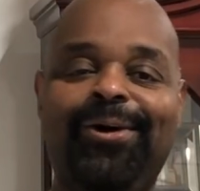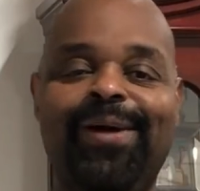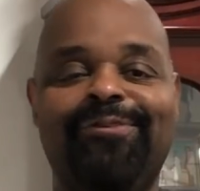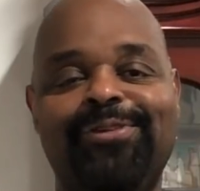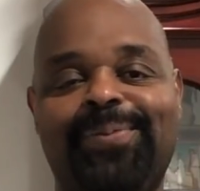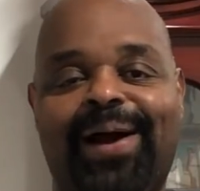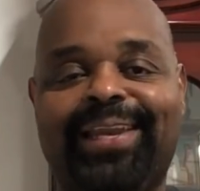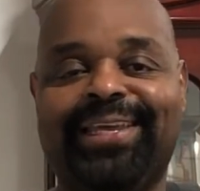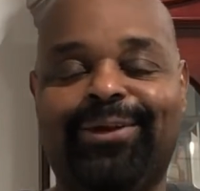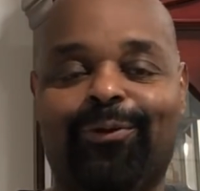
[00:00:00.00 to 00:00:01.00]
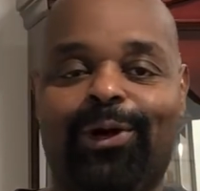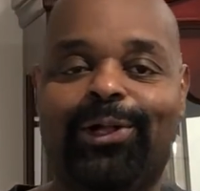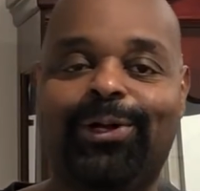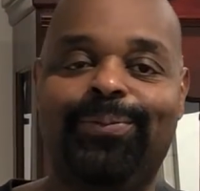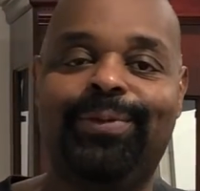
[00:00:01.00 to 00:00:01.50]
everybody, and
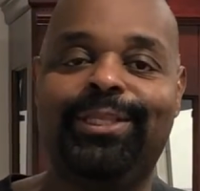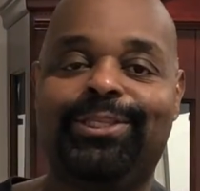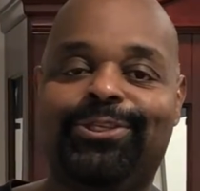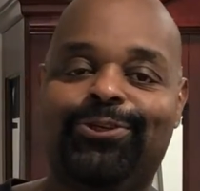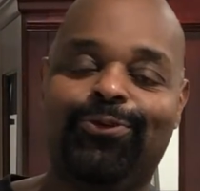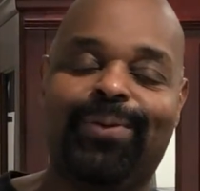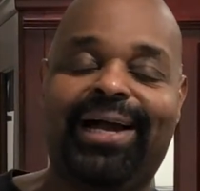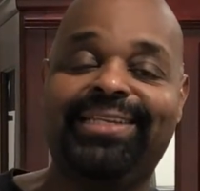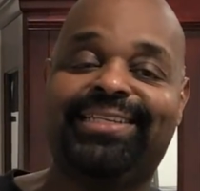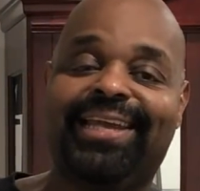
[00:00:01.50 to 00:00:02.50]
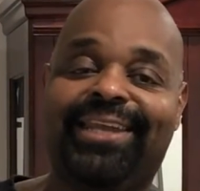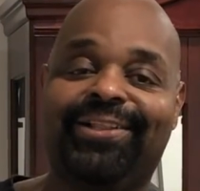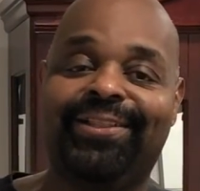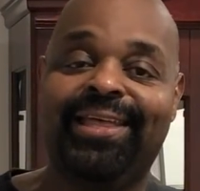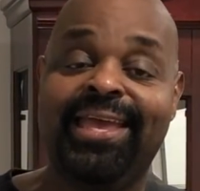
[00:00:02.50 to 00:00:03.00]
welcome to my channel.
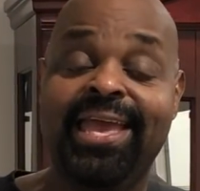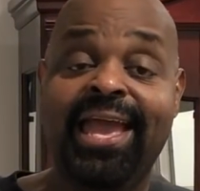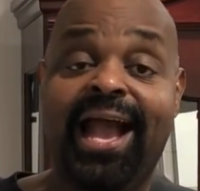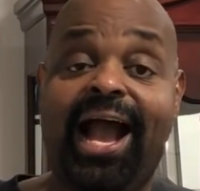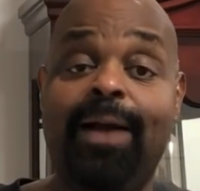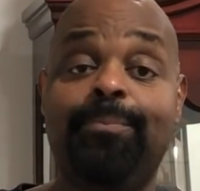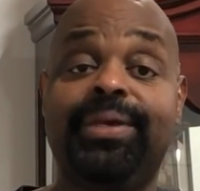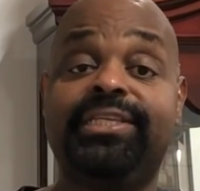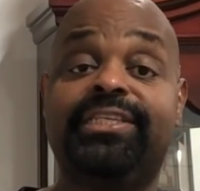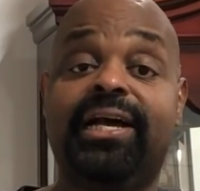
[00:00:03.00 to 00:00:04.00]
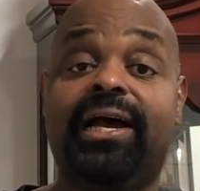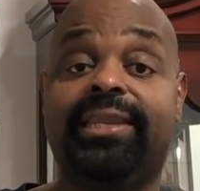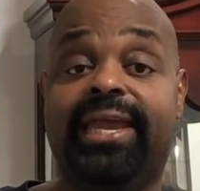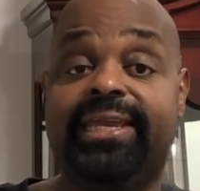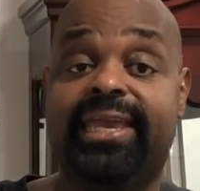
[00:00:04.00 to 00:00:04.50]
I'm Big John,
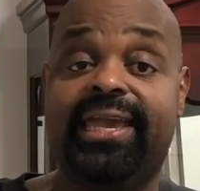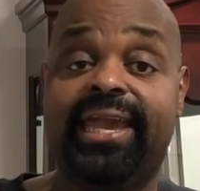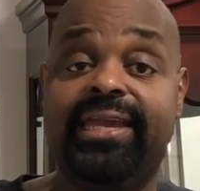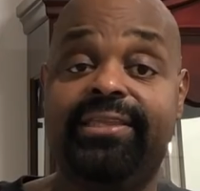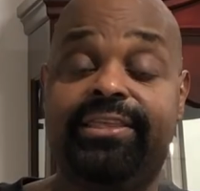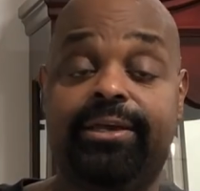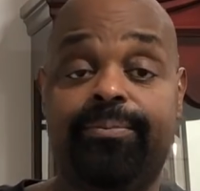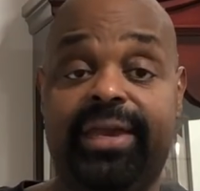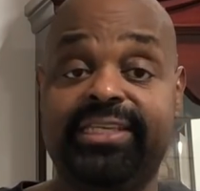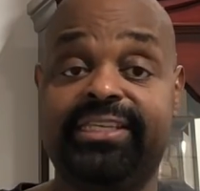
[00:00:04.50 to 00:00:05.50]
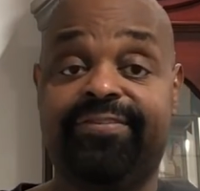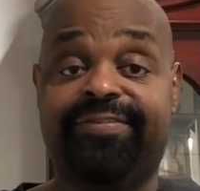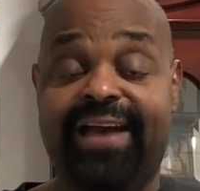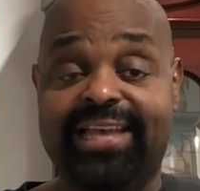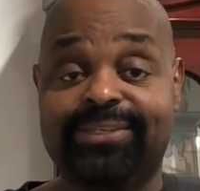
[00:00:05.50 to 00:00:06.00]
aka the Amazing
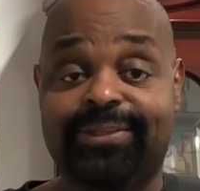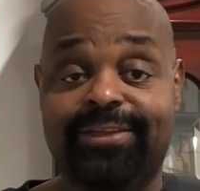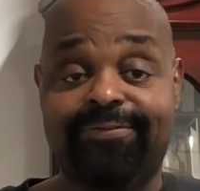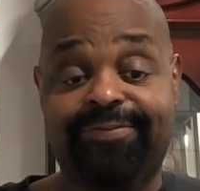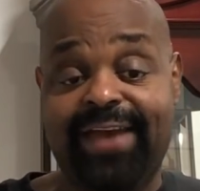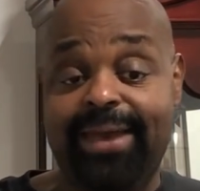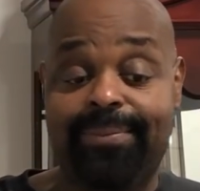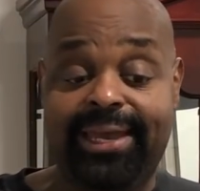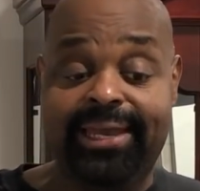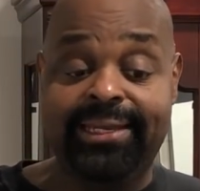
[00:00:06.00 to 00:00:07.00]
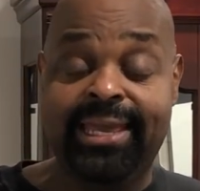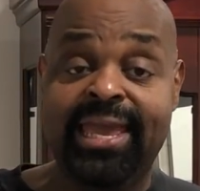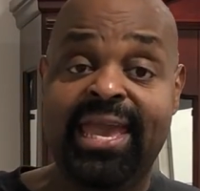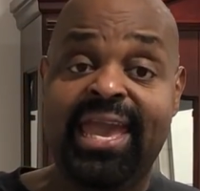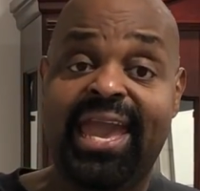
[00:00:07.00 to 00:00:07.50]
Fasting Fat Man,
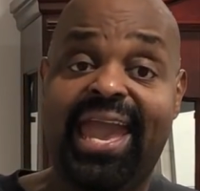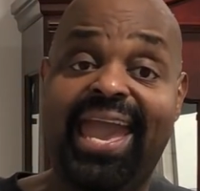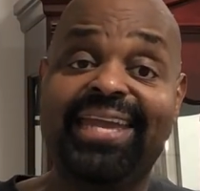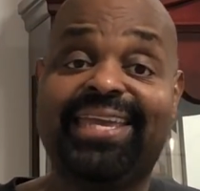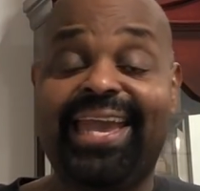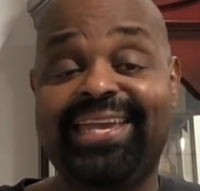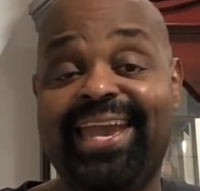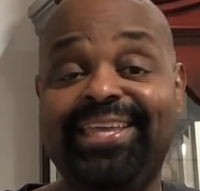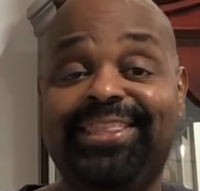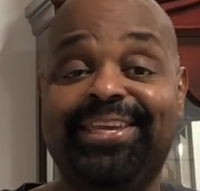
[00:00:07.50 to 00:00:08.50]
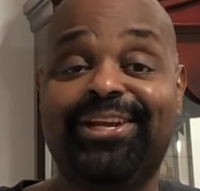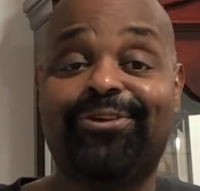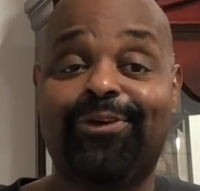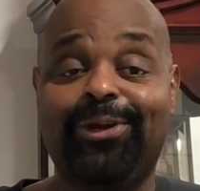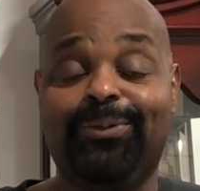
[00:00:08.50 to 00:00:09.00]
aka the
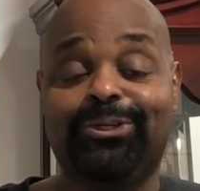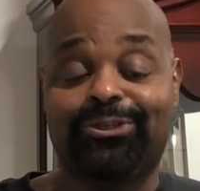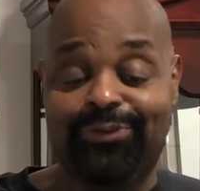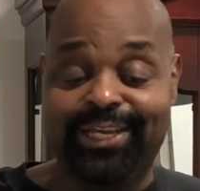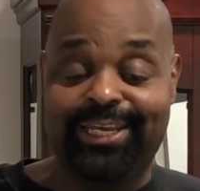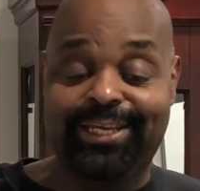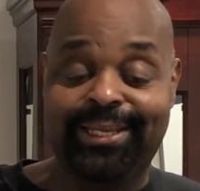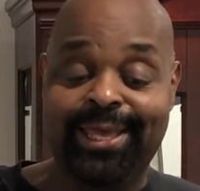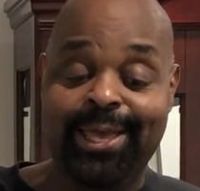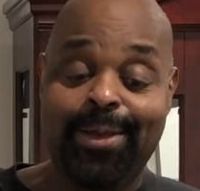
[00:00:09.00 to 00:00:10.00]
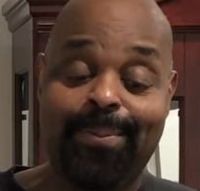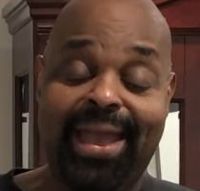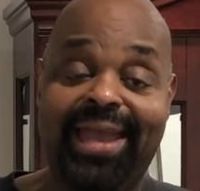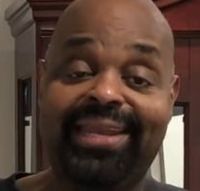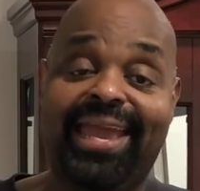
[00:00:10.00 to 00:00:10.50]
Incredible Shrinking
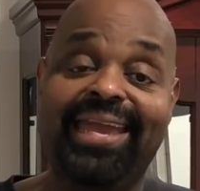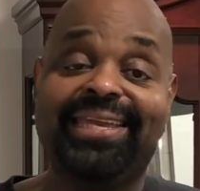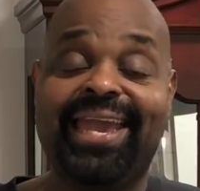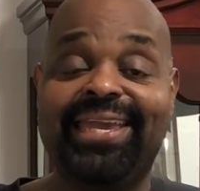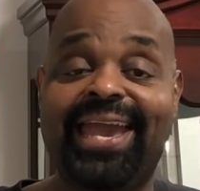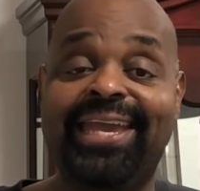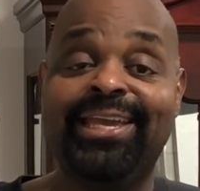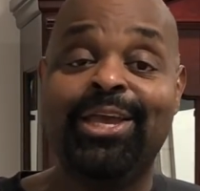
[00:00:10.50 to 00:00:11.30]
Man, aka